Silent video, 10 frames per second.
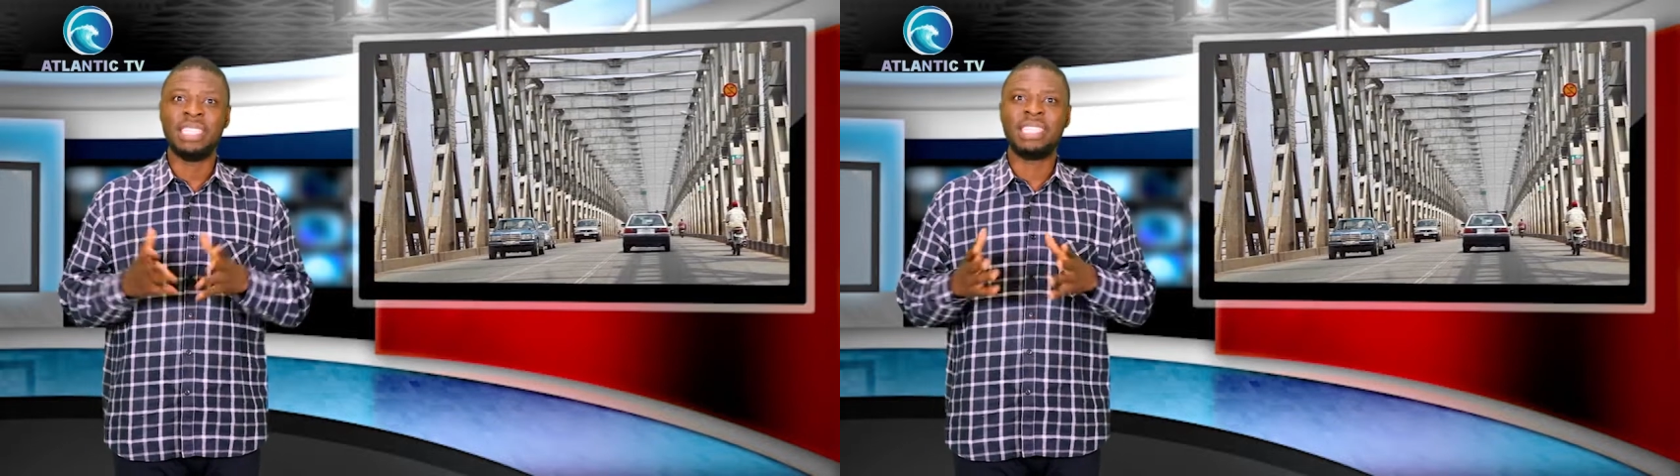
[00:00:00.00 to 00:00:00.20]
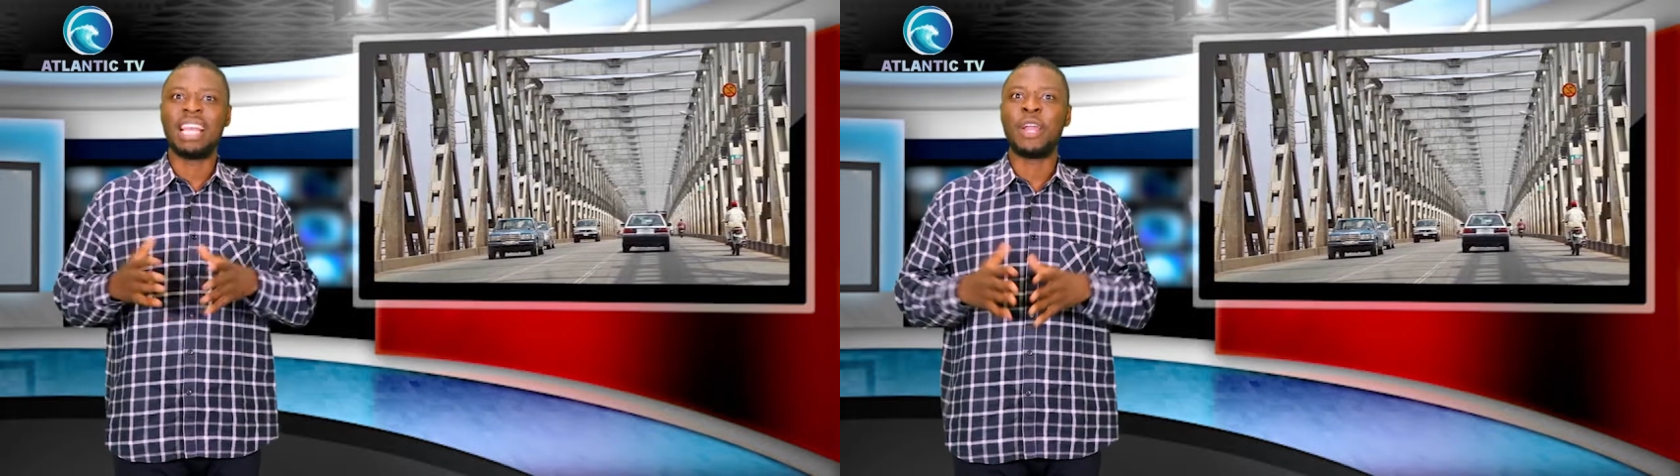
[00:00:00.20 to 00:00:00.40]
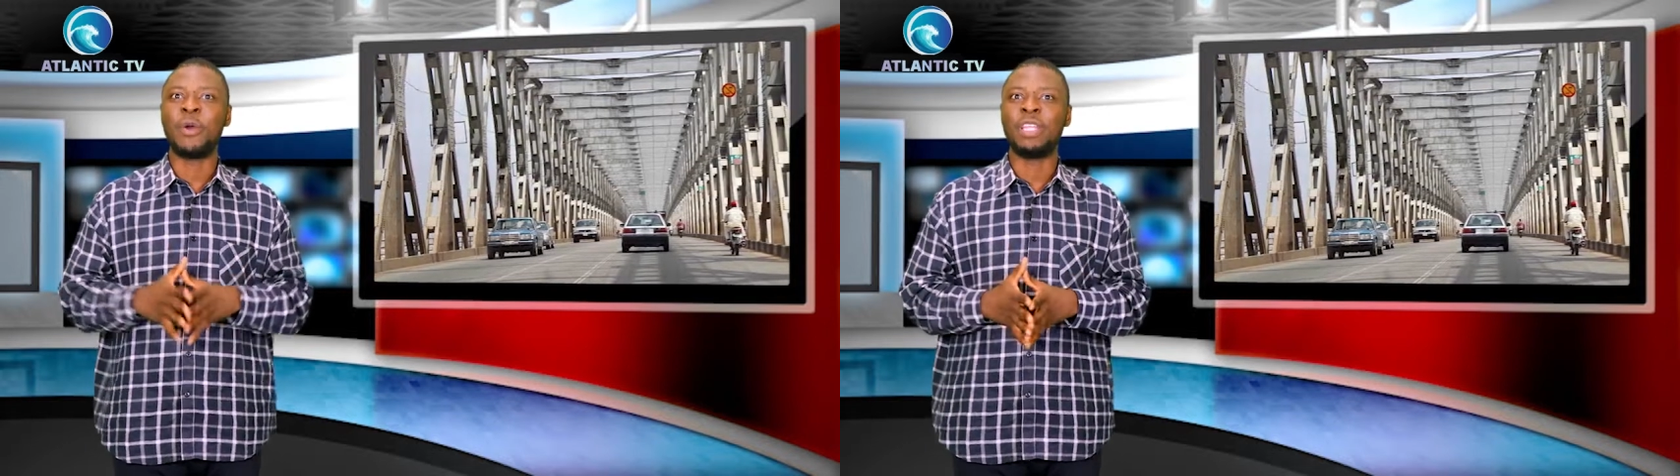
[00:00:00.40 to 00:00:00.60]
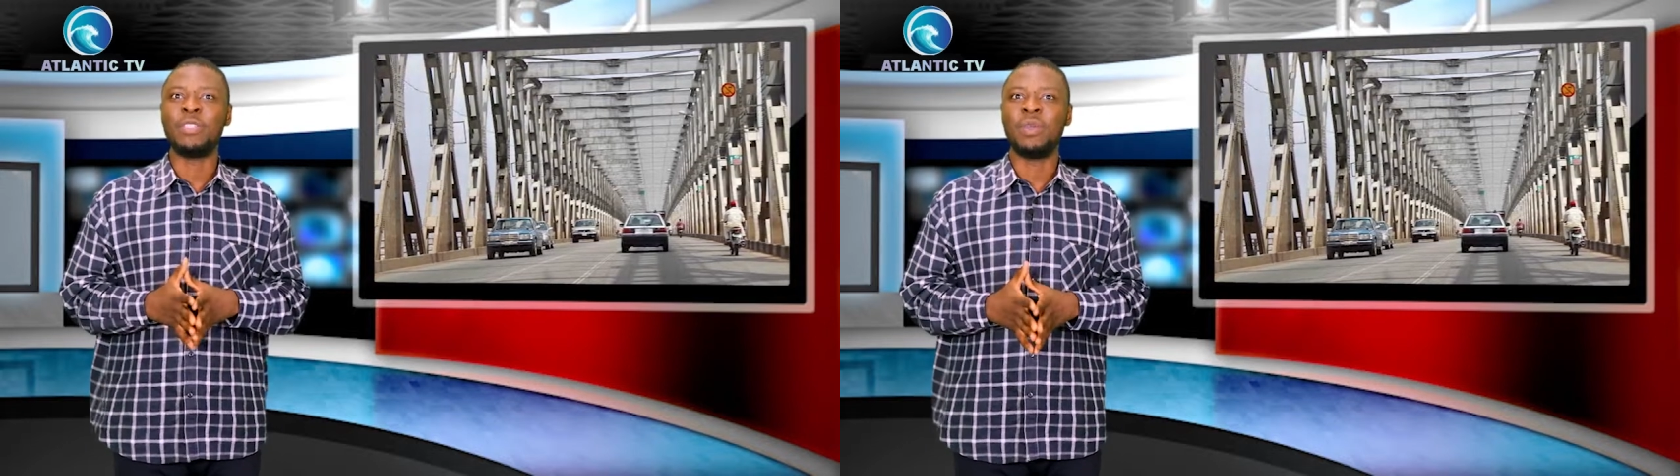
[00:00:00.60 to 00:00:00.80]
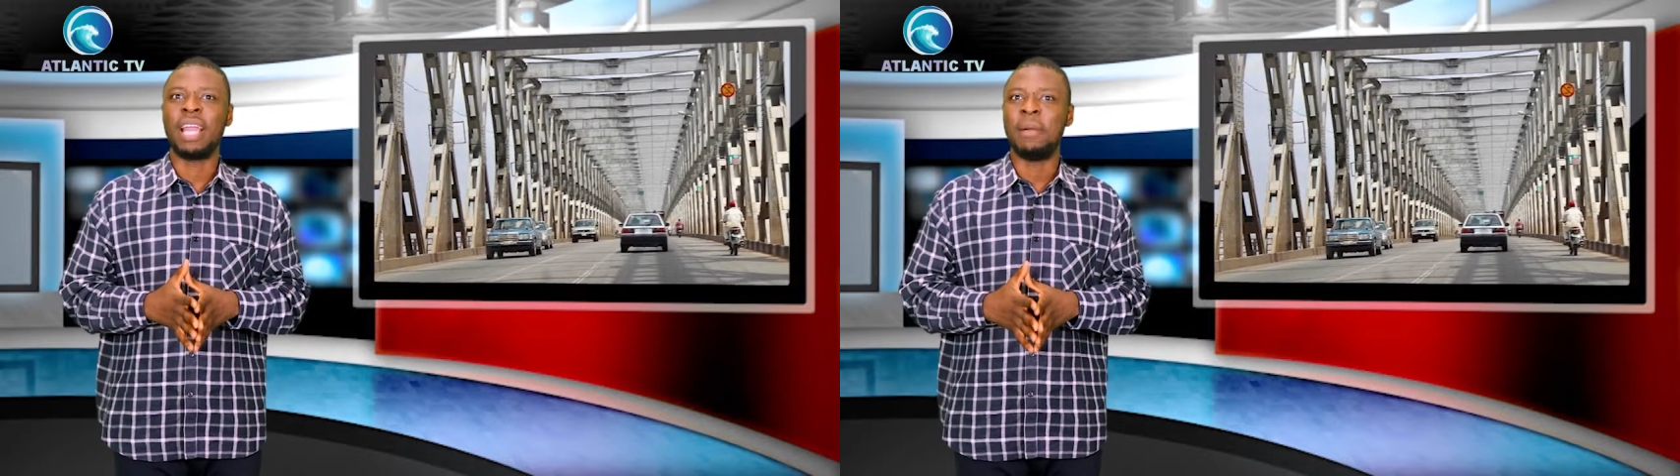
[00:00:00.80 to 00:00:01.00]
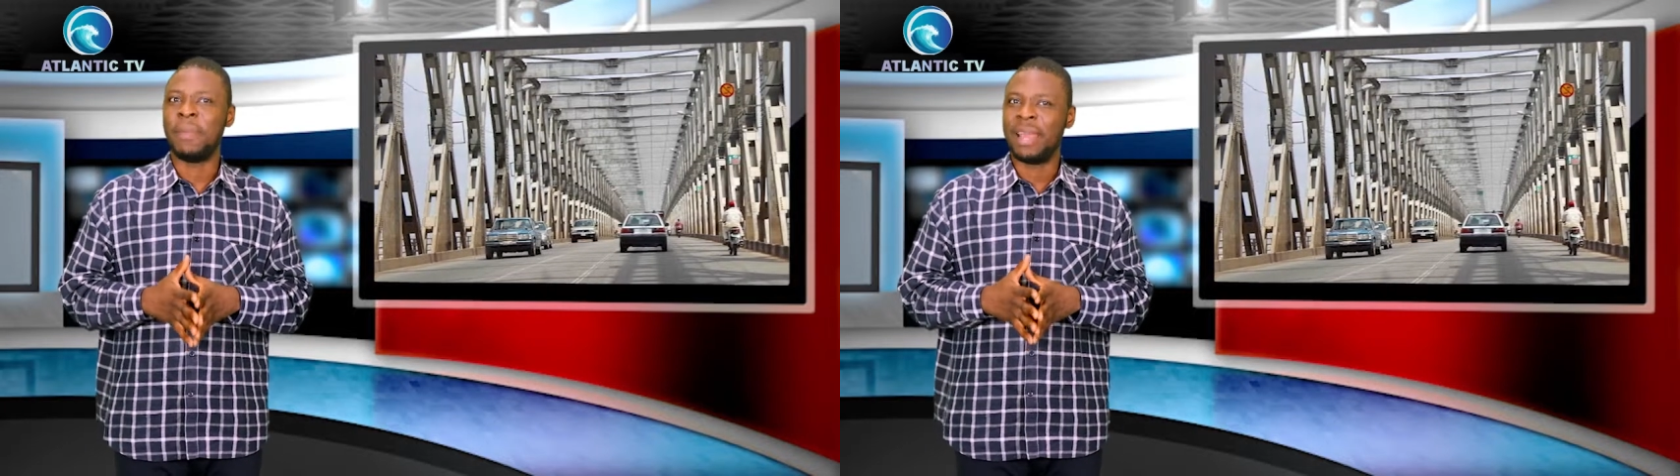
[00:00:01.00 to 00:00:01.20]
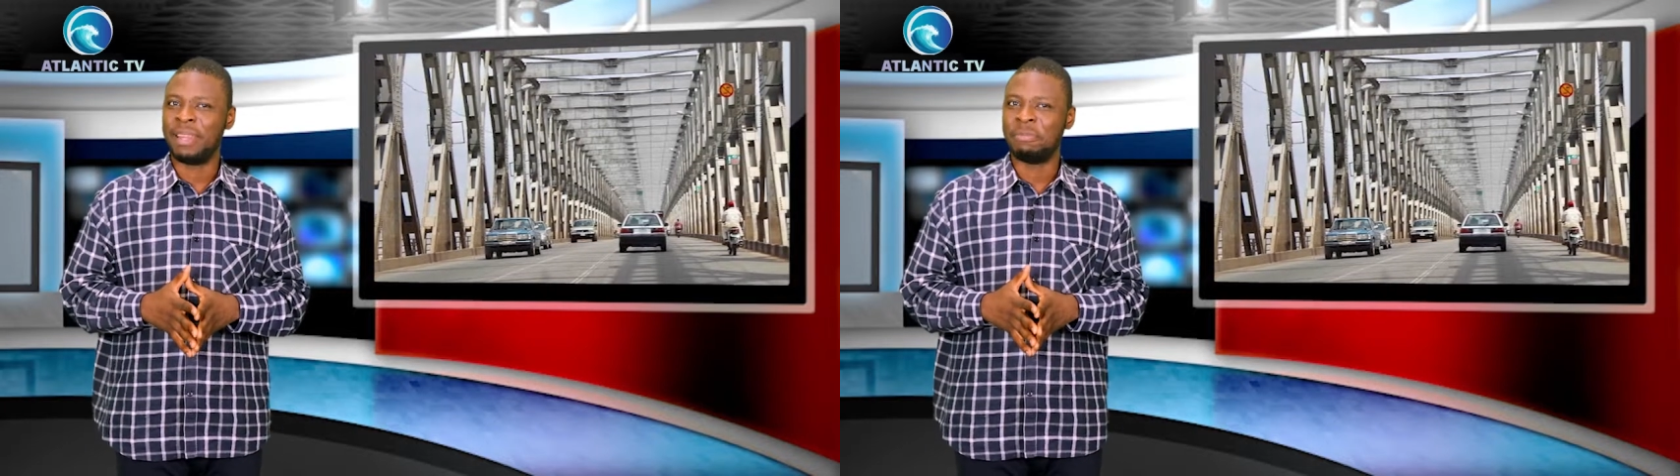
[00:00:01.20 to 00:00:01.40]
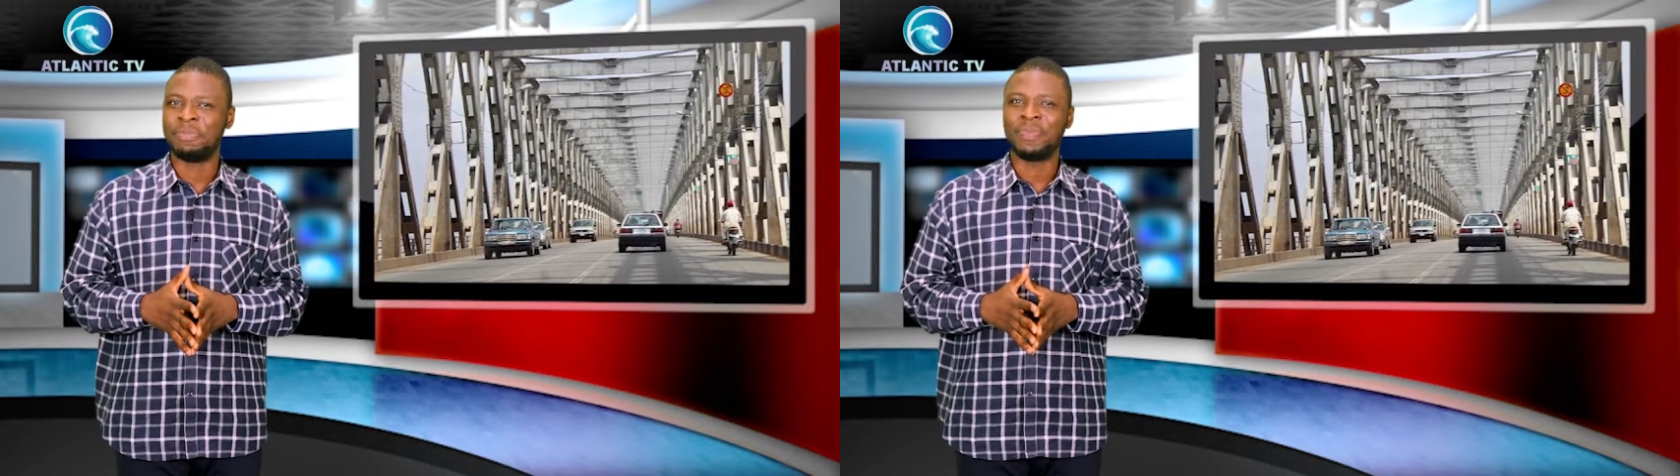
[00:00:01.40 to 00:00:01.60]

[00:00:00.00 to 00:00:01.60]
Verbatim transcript: This is according to Gambari.